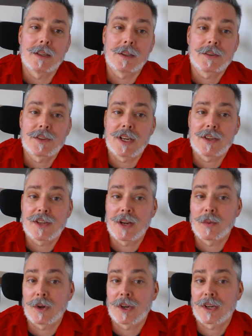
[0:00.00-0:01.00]
Exchange
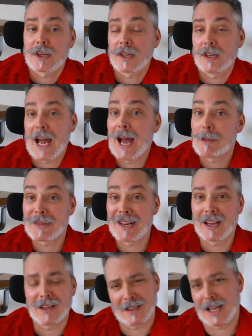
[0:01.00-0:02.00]
Network,
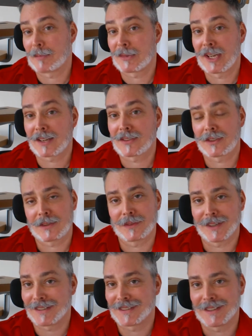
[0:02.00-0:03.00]
AppNexus,
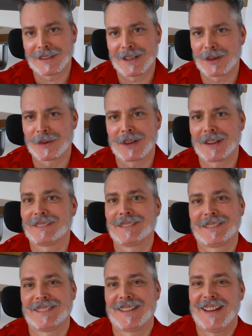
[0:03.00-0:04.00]
if I said that already,
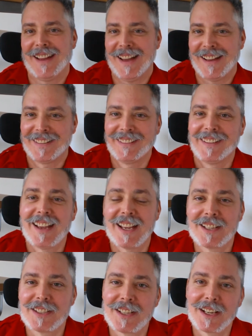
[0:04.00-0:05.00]

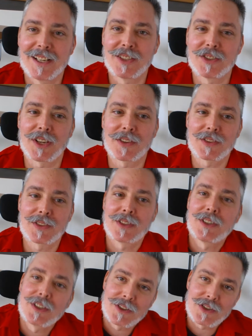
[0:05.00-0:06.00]
and
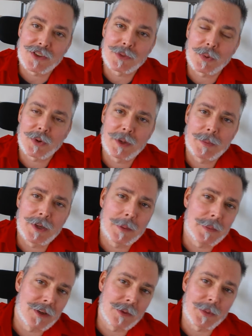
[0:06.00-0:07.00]
just
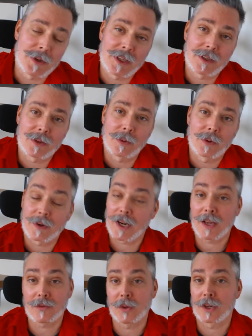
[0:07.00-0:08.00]
Premium in no particular order.
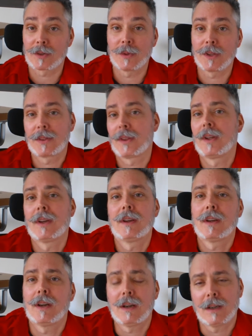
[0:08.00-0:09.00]
And I've worked with
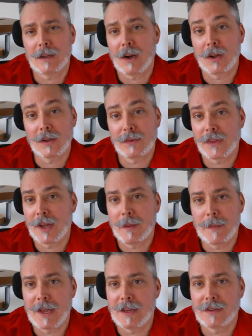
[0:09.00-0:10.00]
all of
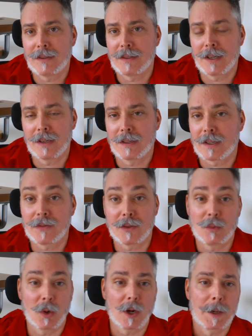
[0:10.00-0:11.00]
them and
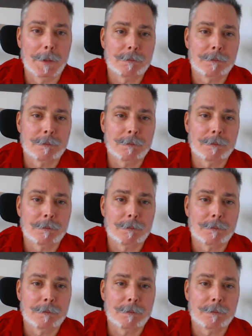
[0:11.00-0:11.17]
even more.